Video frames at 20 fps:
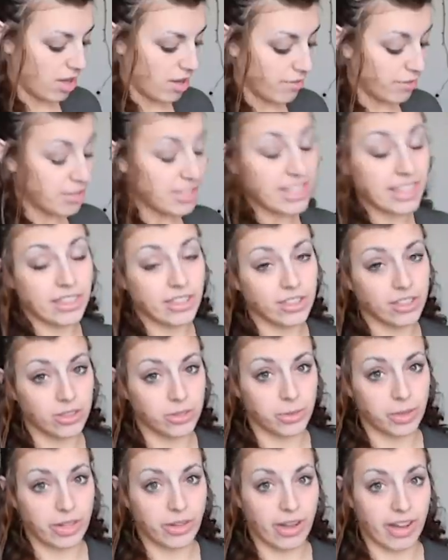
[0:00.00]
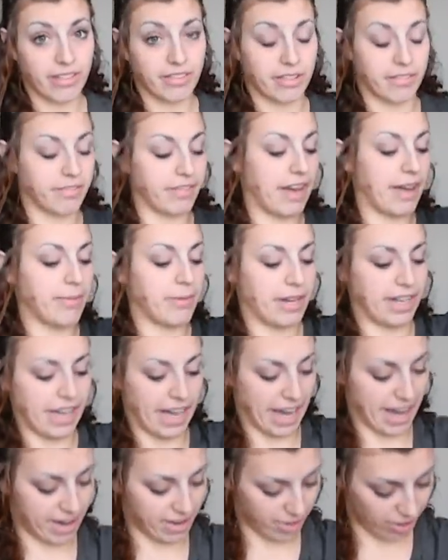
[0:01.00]
First thing to do when you have your fabric
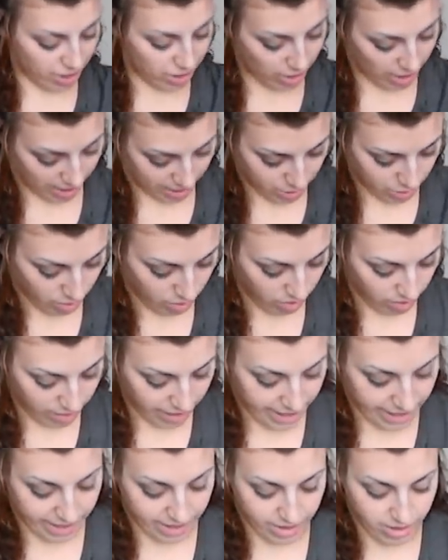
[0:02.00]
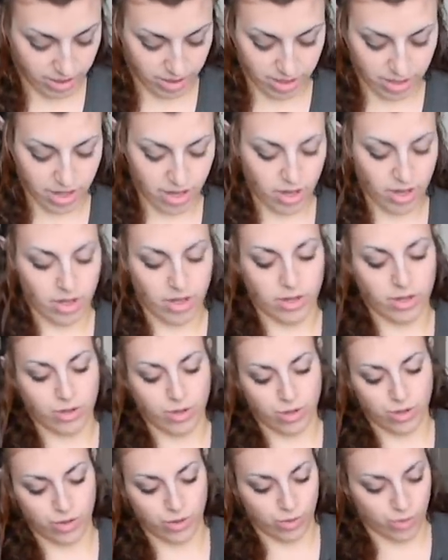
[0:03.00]
and your crotch hole is
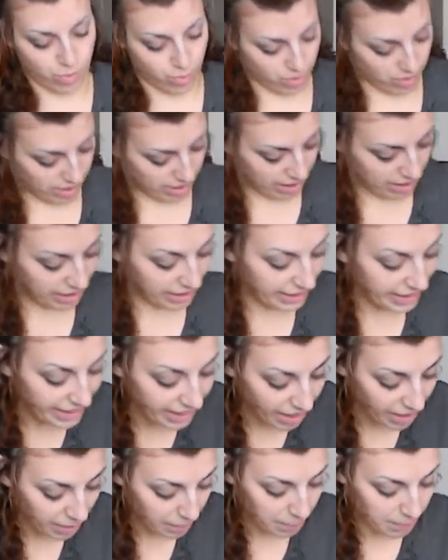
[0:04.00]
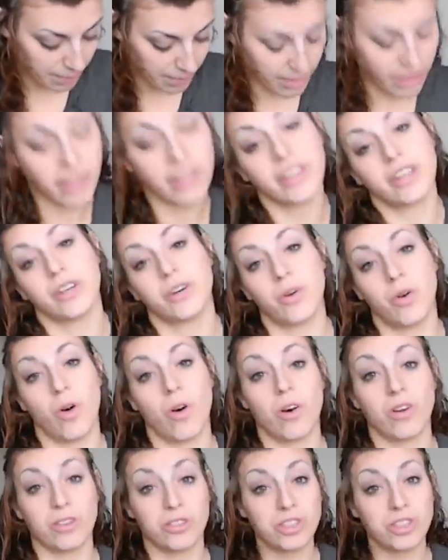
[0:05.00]
to clean up your hole.